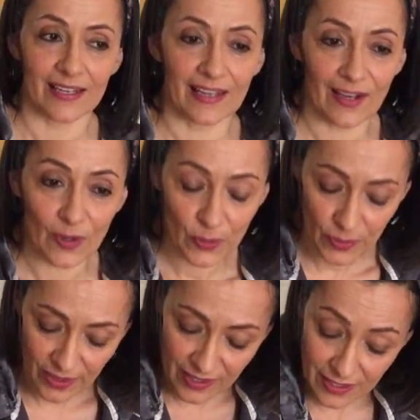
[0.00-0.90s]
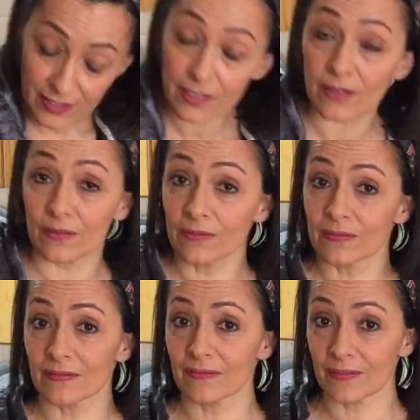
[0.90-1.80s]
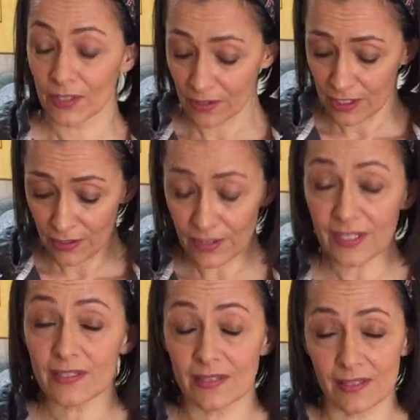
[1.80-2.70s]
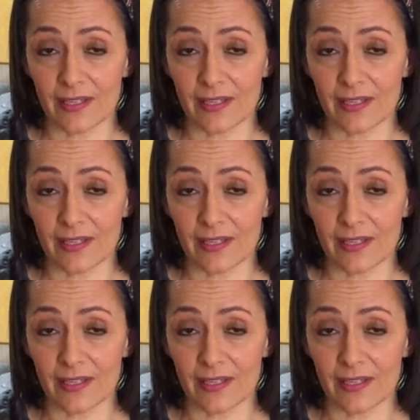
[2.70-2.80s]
Now, this dough, you can use this the